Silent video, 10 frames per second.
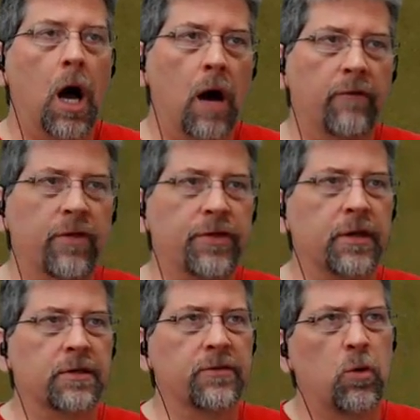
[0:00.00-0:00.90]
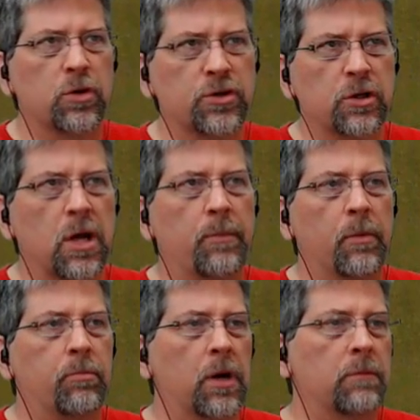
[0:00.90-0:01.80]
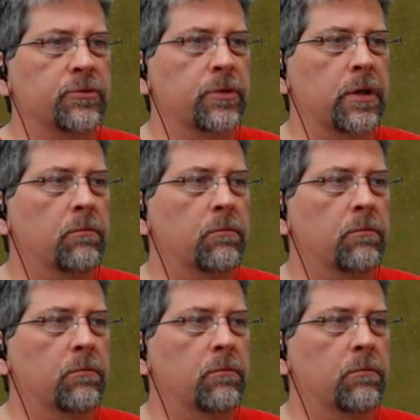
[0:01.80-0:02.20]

of the things. Of course, there are a couple problems with it.